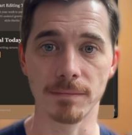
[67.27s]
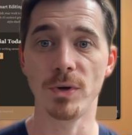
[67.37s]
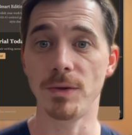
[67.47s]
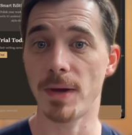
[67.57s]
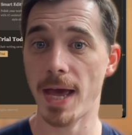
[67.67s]

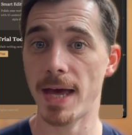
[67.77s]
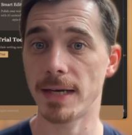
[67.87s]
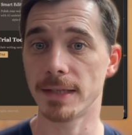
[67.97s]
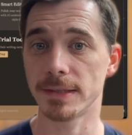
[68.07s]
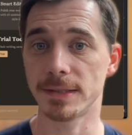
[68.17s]
When you
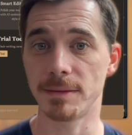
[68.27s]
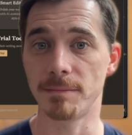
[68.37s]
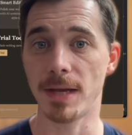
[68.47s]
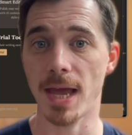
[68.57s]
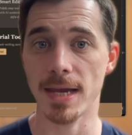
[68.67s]
add
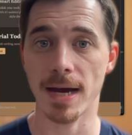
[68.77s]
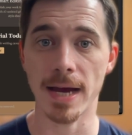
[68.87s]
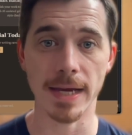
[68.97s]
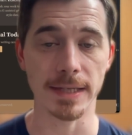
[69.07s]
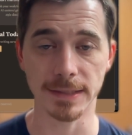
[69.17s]
some
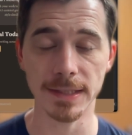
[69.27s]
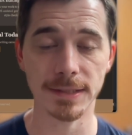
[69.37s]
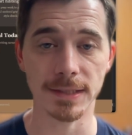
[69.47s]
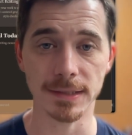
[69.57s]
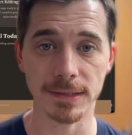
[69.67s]
AI
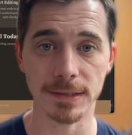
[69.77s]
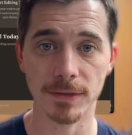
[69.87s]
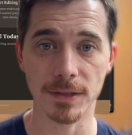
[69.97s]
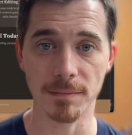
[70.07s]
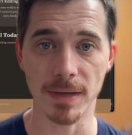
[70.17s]
assistance
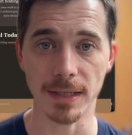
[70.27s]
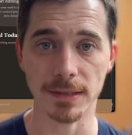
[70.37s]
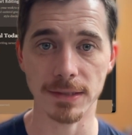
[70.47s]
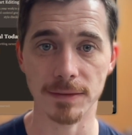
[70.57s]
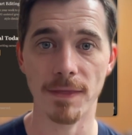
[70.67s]
to the
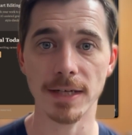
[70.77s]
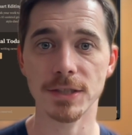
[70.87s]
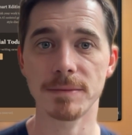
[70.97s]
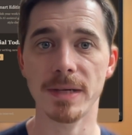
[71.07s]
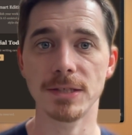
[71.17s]
mix, that
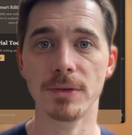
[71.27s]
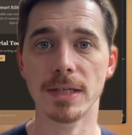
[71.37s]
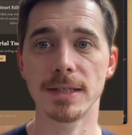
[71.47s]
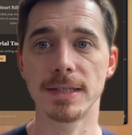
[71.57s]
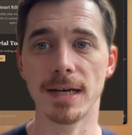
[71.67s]
just means you get
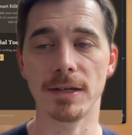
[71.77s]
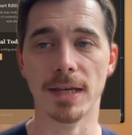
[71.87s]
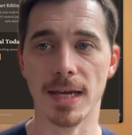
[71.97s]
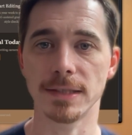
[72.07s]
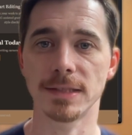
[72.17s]
to
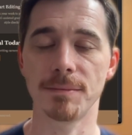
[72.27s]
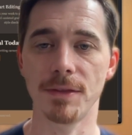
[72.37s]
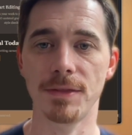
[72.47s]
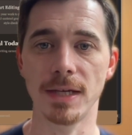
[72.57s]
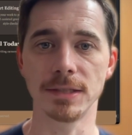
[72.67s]
delegate some of the
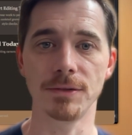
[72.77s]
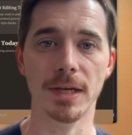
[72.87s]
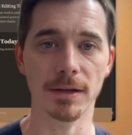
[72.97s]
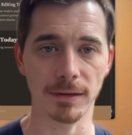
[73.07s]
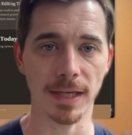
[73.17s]
things you
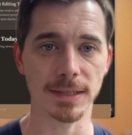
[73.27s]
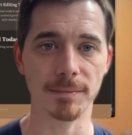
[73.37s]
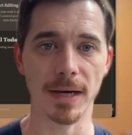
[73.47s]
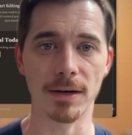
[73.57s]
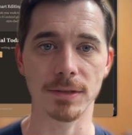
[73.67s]
care less
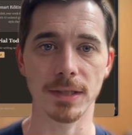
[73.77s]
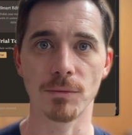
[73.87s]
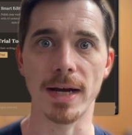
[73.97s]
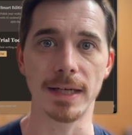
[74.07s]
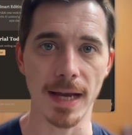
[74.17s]
about
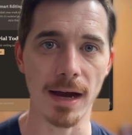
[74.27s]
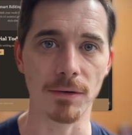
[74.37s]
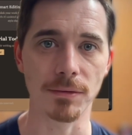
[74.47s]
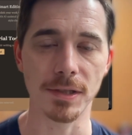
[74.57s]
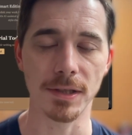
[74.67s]
right
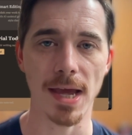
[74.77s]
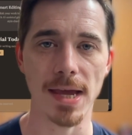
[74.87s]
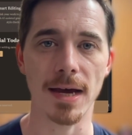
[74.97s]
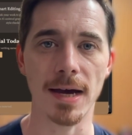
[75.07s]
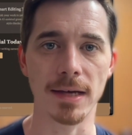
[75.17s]
now to the
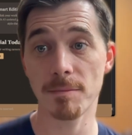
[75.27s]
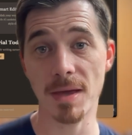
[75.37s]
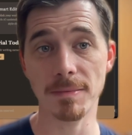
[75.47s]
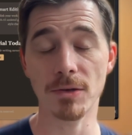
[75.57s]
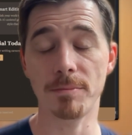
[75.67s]
AI.
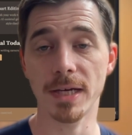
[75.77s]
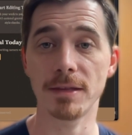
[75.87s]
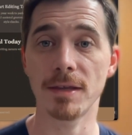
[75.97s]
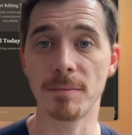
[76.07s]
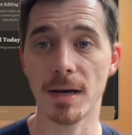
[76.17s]
Maybe you'll pick
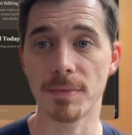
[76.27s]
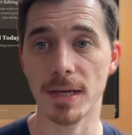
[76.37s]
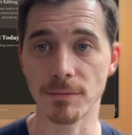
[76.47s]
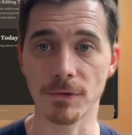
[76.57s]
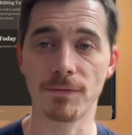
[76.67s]
them up
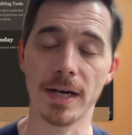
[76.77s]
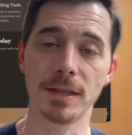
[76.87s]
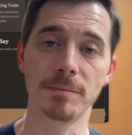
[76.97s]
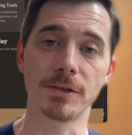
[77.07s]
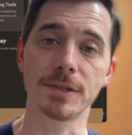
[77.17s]
and refine
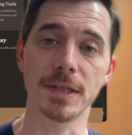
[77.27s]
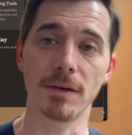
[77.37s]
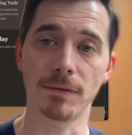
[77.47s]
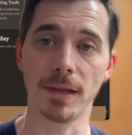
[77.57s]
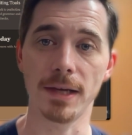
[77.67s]
them
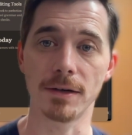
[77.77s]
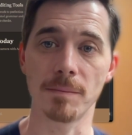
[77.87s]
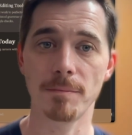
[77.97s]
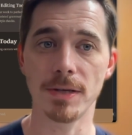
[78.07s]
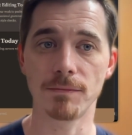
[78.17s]
yourself later,
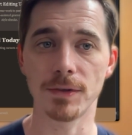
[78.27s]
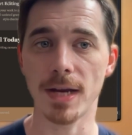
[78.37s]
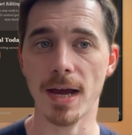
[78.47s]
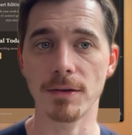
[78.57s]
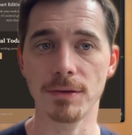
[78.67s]
but for
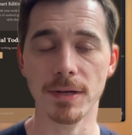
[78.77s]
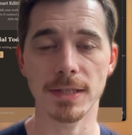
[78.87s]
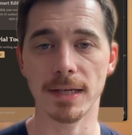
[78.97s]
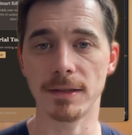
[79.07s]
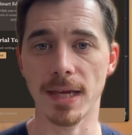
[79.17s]
now you can
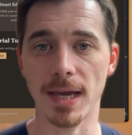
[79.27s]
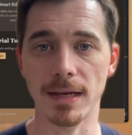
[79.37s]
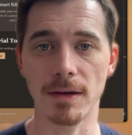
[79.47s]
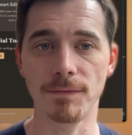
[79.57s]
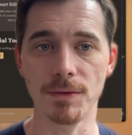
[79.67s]
delegate
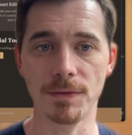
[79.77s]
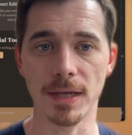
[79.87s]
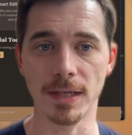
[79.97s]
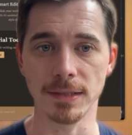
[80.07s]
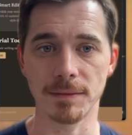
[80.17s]
a few
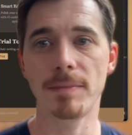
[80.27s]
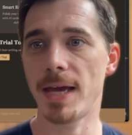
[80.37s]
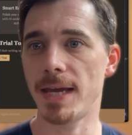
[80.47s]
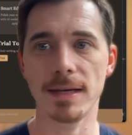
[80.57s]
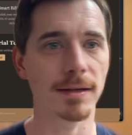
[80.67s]
things,
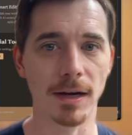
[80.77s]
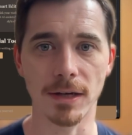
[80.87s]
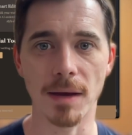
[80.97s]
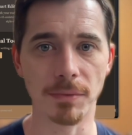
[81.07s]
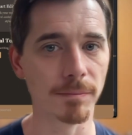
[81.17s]
pay a
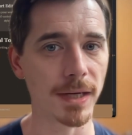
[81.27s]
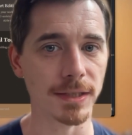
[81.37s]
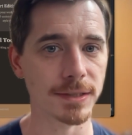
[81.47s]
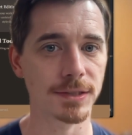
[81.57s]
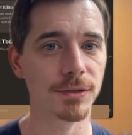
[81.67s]
couple
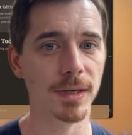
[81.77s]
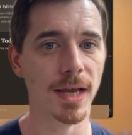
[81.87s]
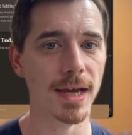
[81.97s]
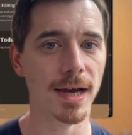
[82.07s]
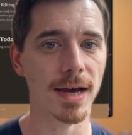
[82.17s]
bucks to an
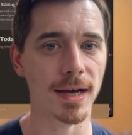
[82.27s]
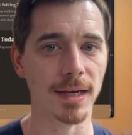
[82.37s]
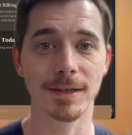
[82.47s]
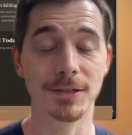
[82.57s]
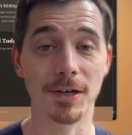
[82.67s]
AI,
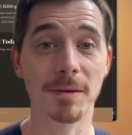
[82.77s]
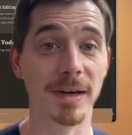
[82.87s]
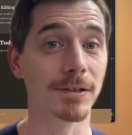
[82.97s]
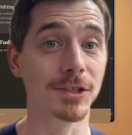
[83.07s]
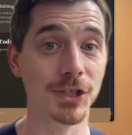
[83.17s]
talk
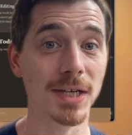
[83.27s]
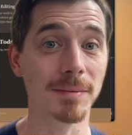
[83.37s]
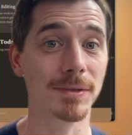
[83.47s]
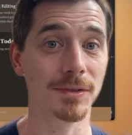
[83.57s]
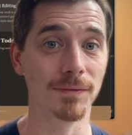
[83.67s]
about
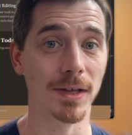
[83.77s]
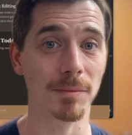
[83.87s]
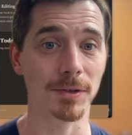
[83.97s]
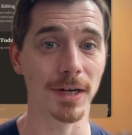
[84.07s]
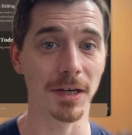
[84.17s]
cheap
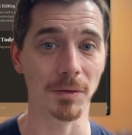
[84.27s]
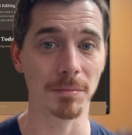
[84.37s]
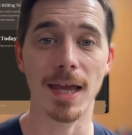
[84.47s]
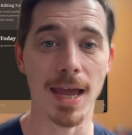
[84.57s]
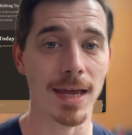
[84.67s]
developer help,
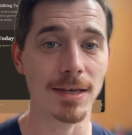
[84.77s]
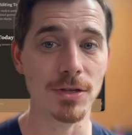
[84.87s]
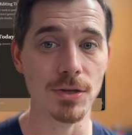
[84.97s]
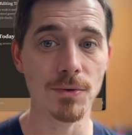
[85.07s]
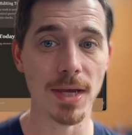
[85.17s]
and
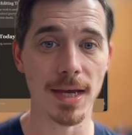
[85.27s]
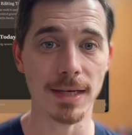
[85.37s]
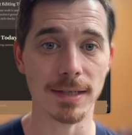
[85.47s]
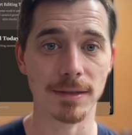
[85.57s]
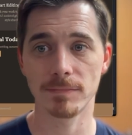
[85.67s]
you
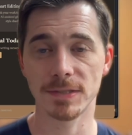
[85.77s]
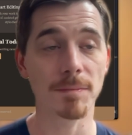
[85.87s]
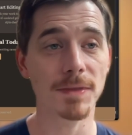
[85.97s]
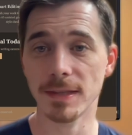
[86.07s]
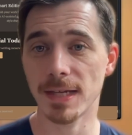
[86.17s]
get
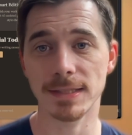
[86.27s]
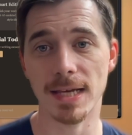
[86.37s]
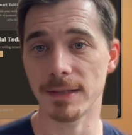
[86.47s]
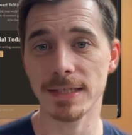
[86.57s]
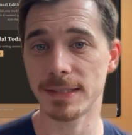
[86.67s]
something that's
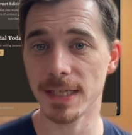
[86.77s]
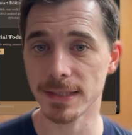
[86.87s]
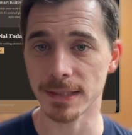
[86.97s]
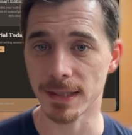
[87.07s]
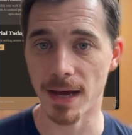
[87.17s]
at least
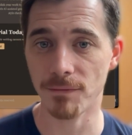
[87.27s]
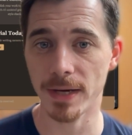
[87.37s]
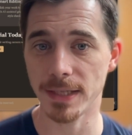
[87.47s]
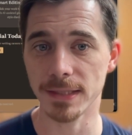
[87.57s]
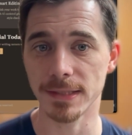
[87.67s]
decent,
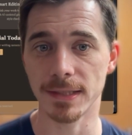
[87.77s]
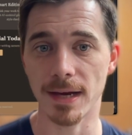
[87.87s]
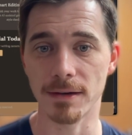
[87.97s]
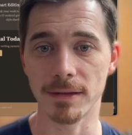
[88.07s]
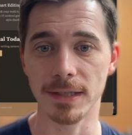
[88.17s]
halfway decent
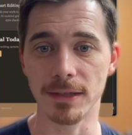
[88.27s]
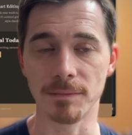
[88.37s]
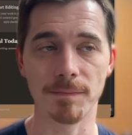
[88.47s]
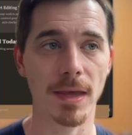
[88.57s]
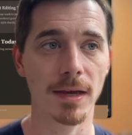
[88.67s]
out of the deal.
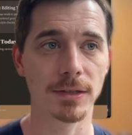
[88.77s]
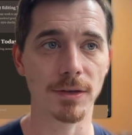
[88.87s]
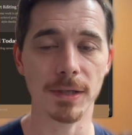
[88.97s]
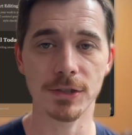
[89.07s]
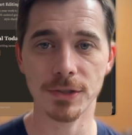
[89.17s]
So
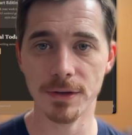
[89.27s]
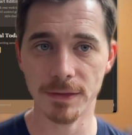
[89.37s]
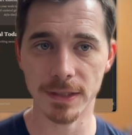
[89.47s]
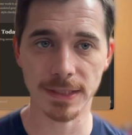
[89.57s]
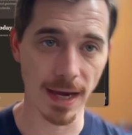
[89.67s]
I'm going to show you
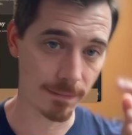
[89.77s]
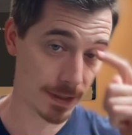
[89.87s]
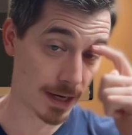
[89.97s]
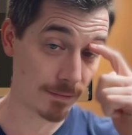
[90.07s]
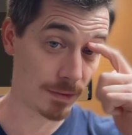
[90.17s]
this app
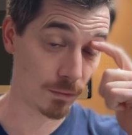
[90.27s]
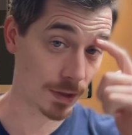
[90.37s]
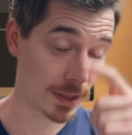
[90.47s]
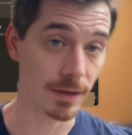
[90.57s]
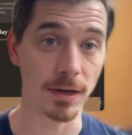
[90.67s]
that I've been
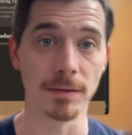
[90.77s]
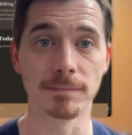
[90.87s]
working on.